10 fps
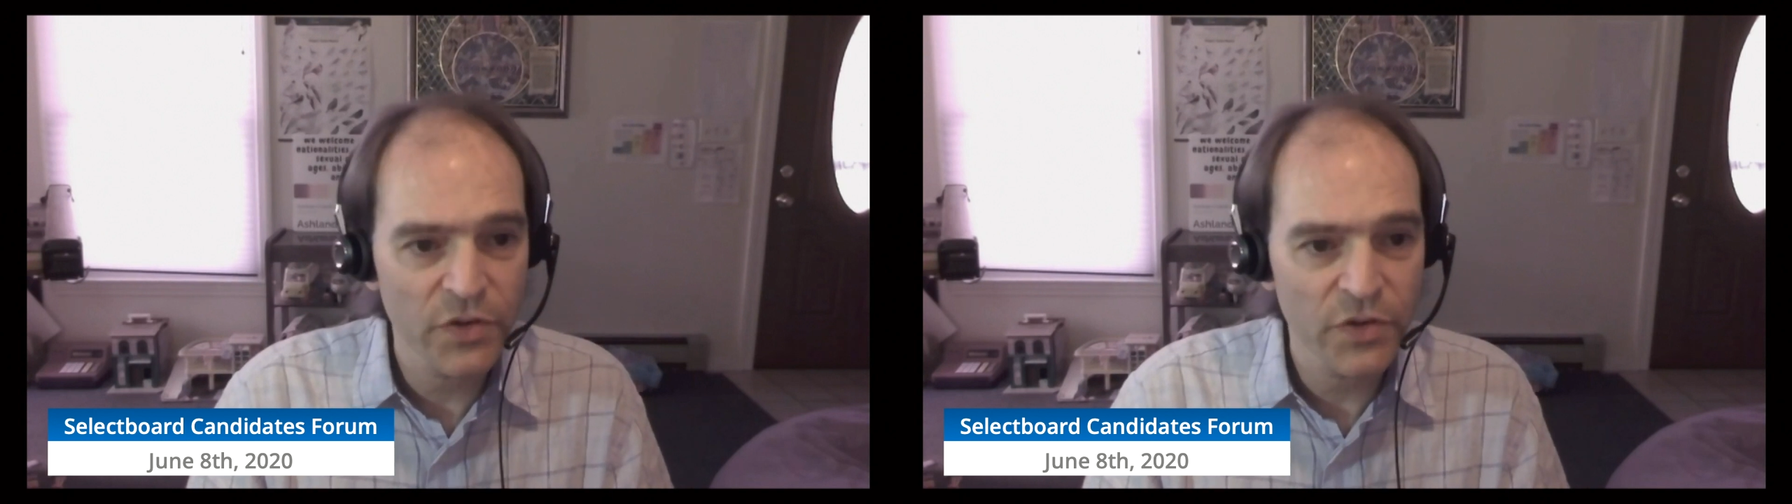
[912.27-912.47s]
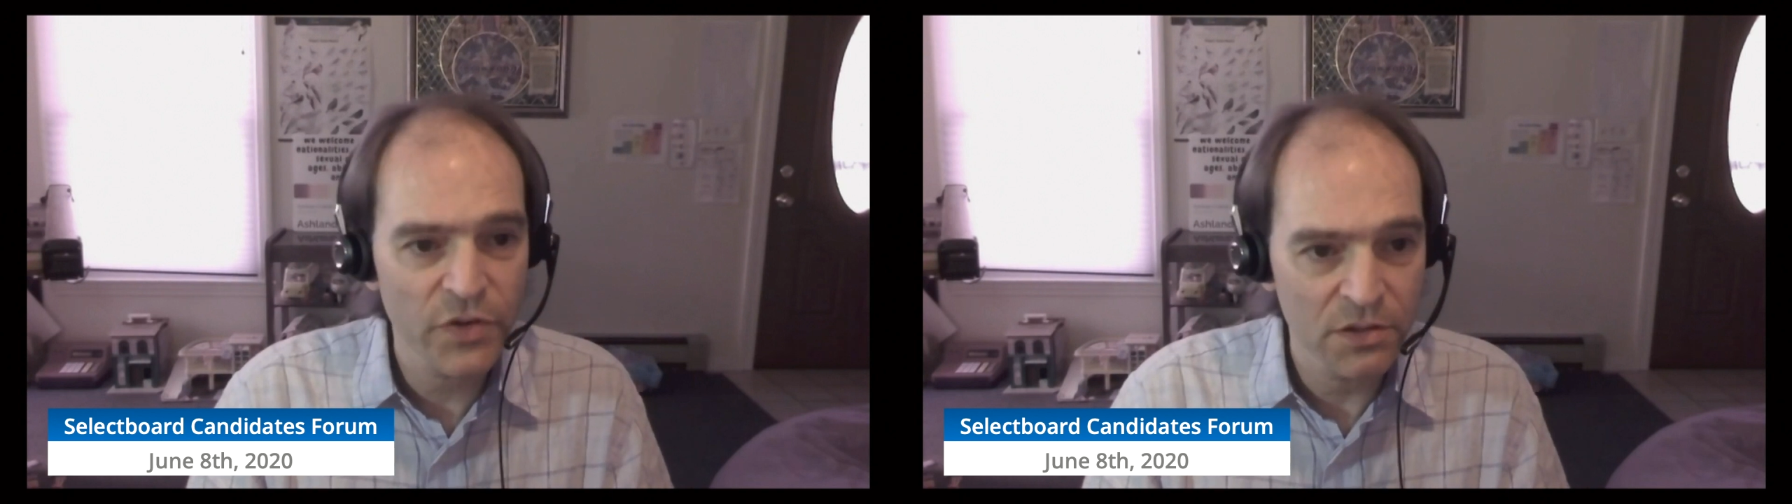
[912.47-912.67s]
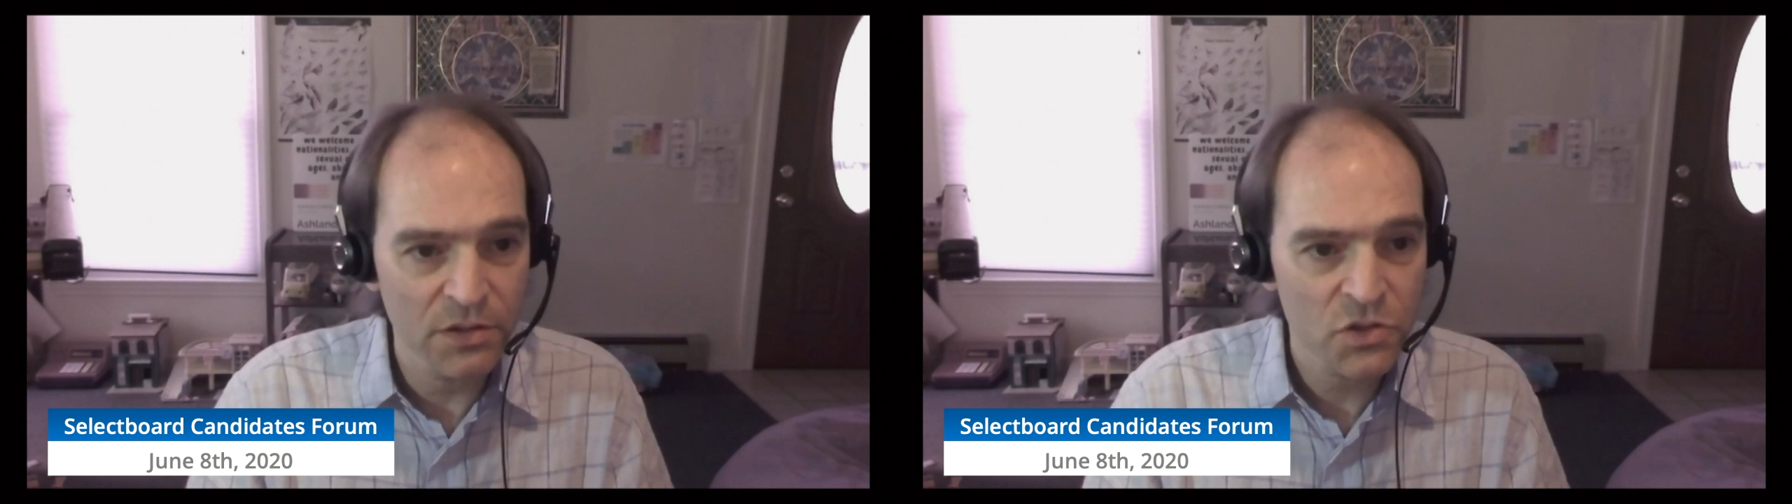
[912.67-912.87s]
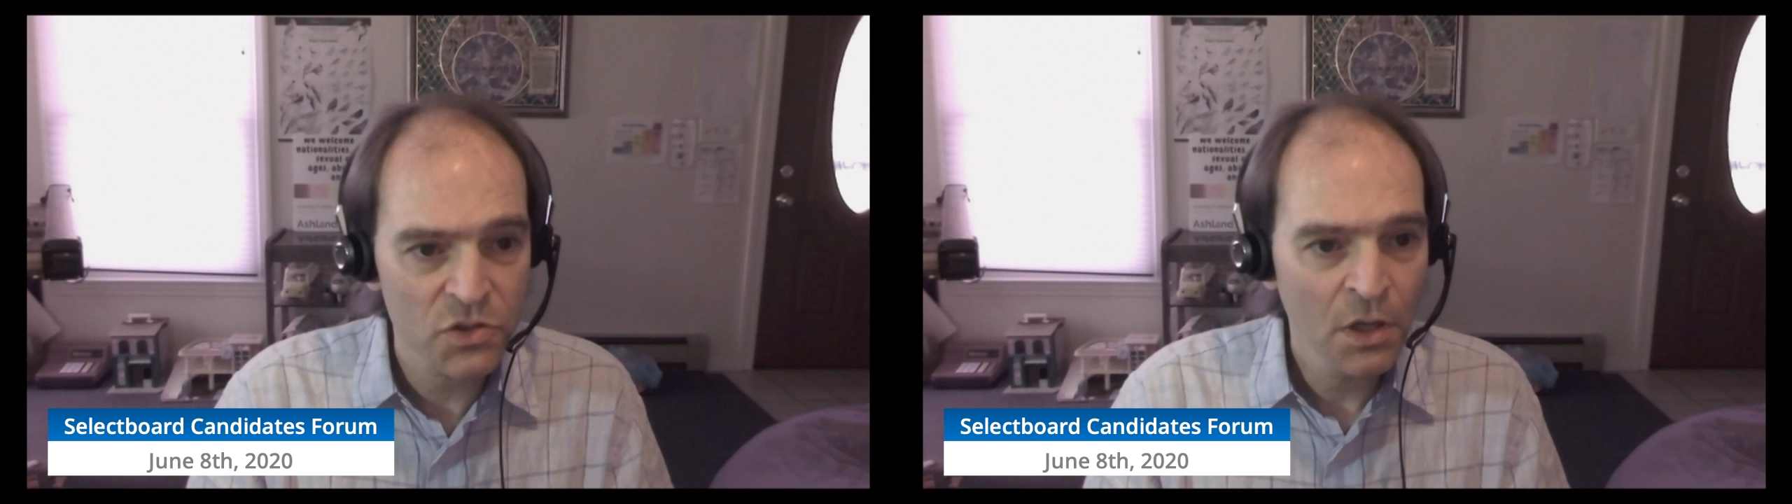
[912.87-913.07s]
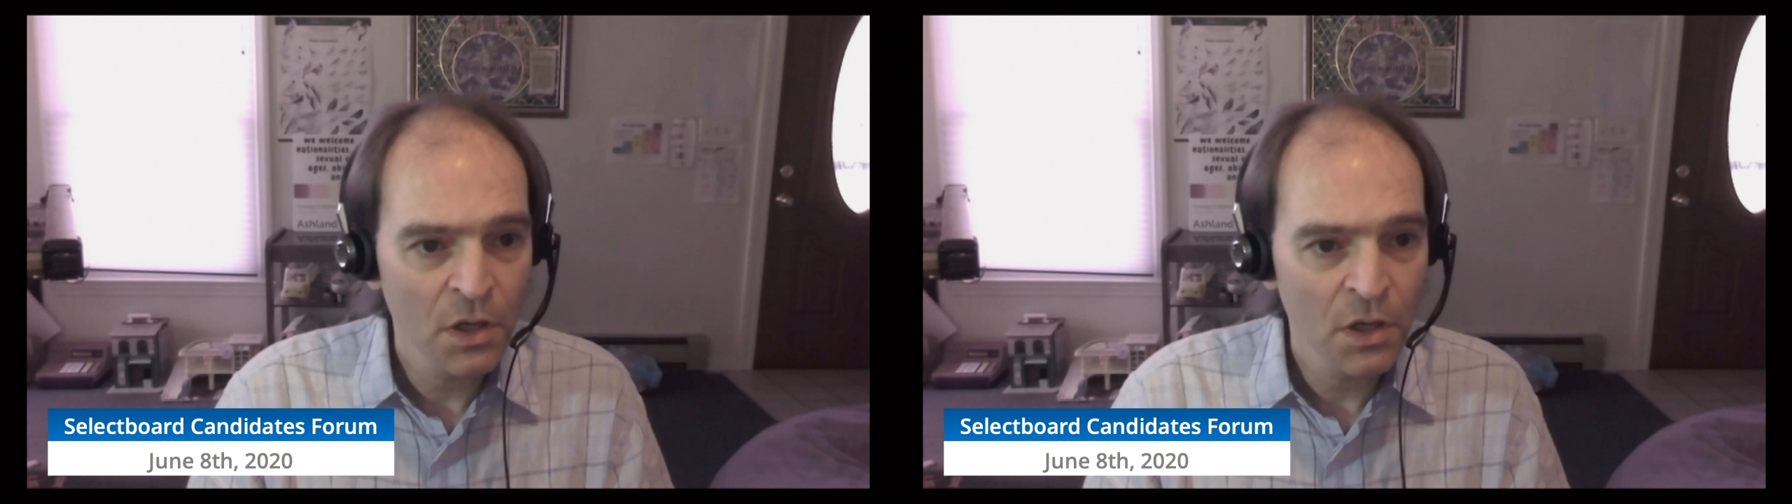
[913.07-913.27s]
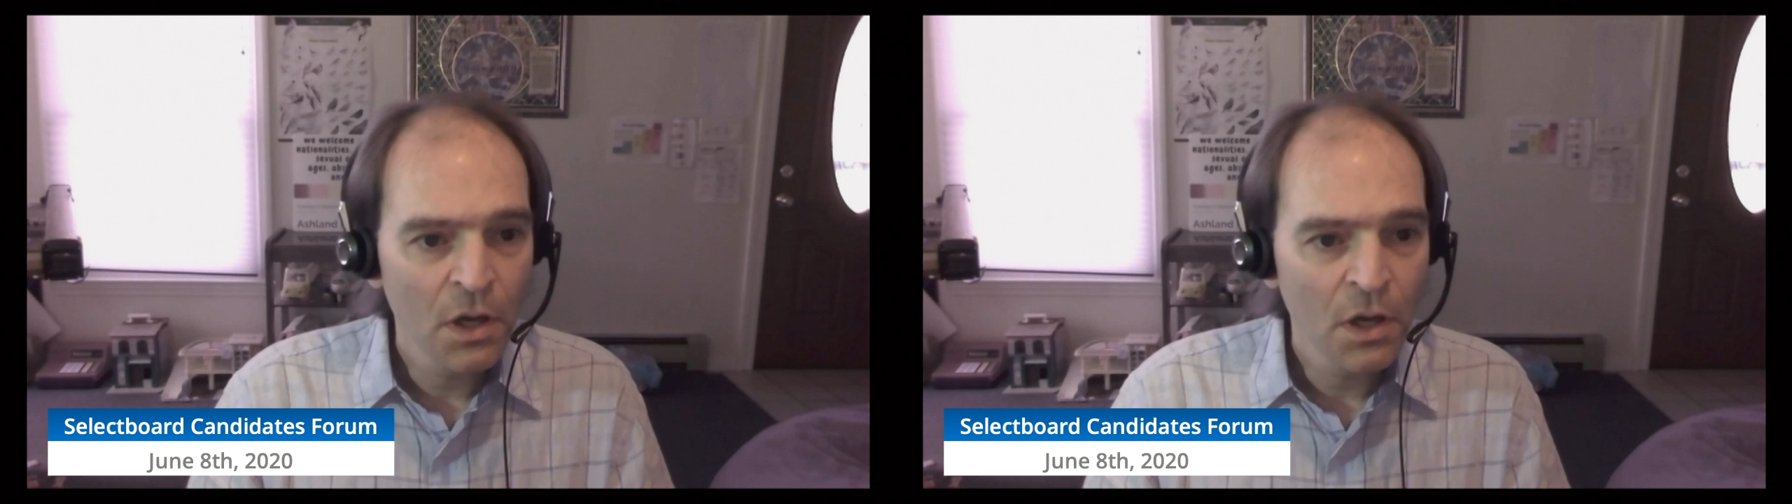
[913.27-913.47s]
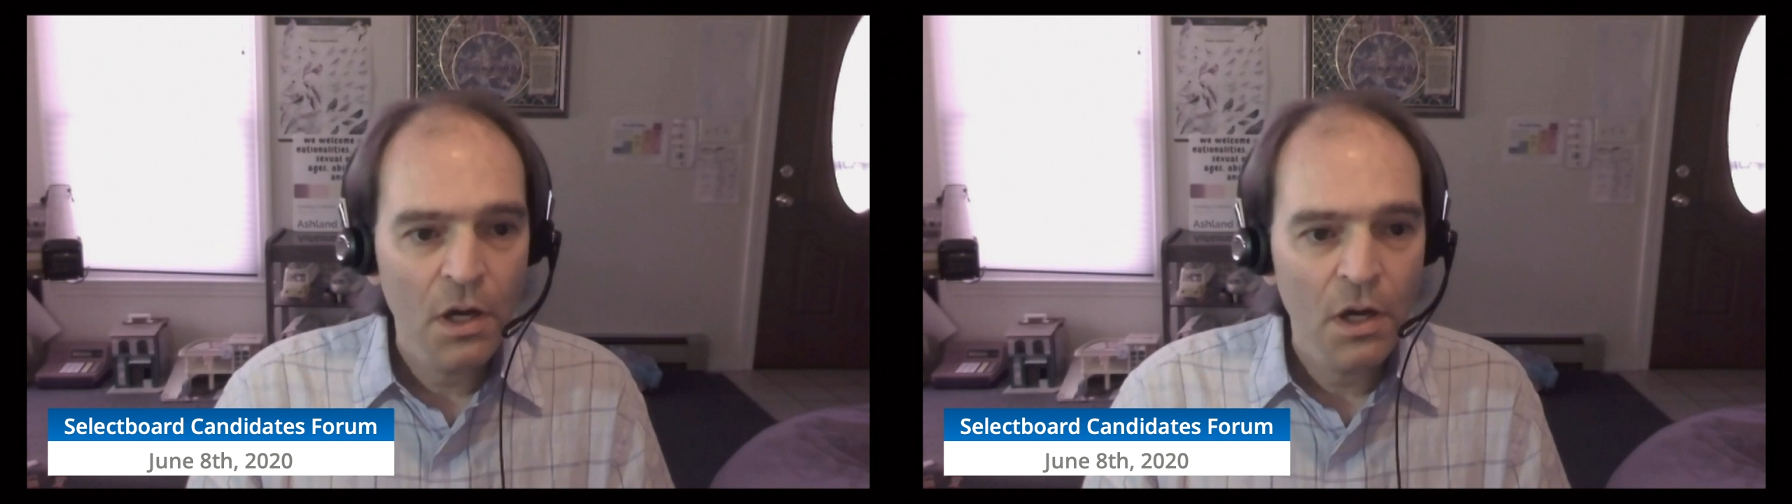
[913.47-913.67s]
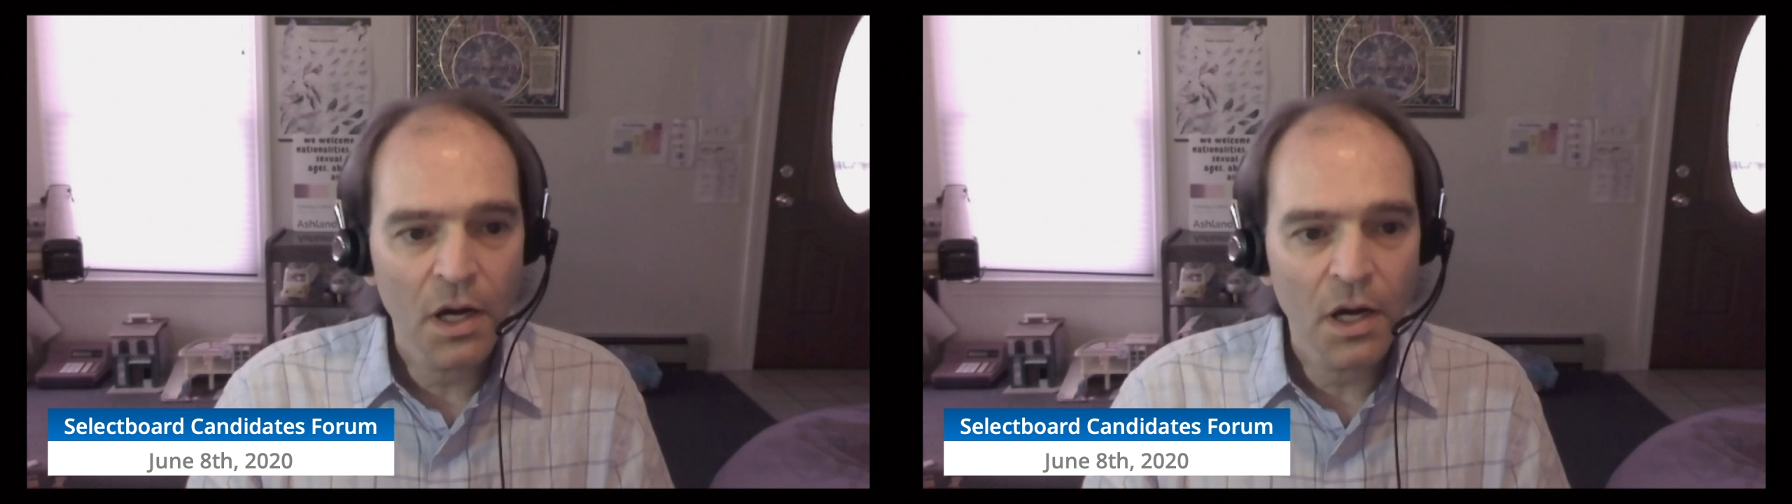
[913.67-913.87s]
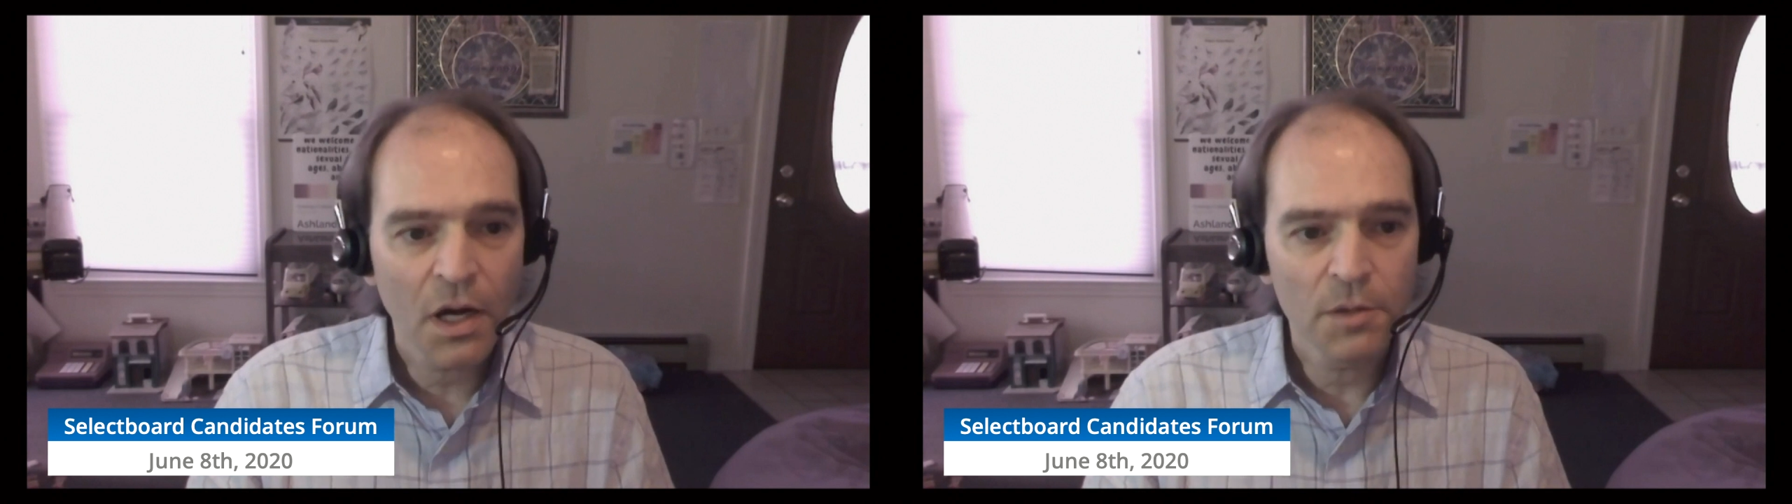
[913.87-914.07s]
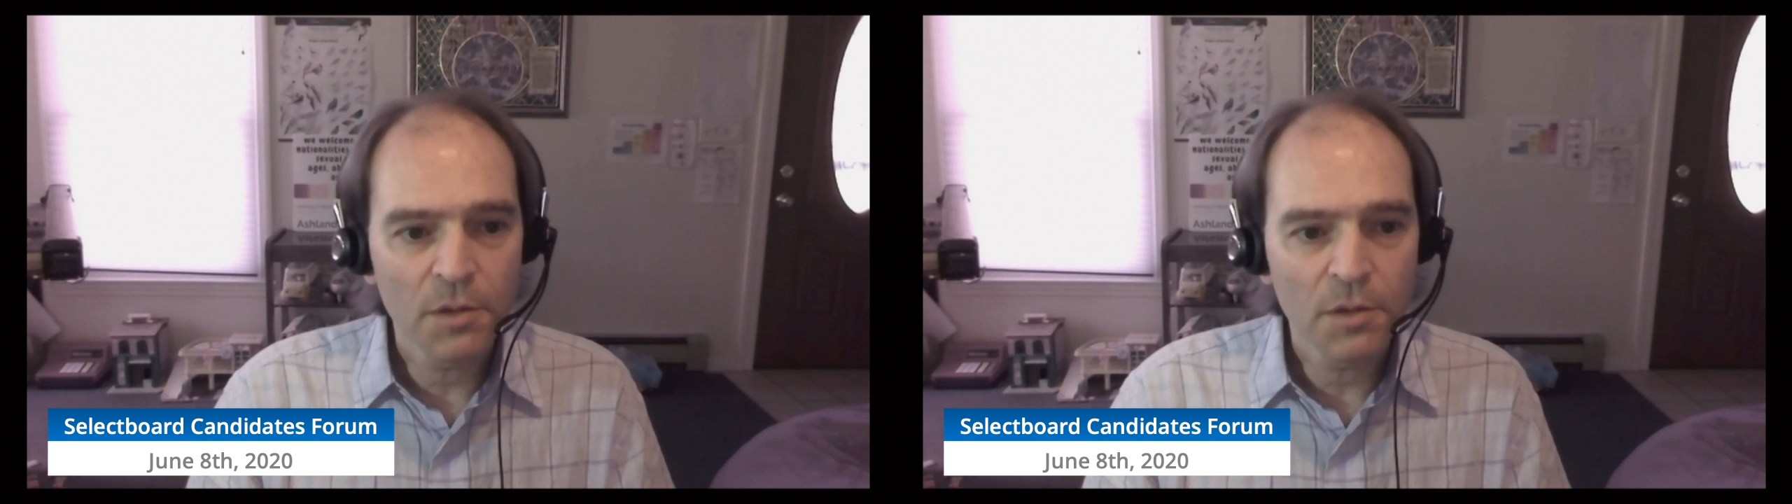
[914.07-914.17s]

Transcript: values. I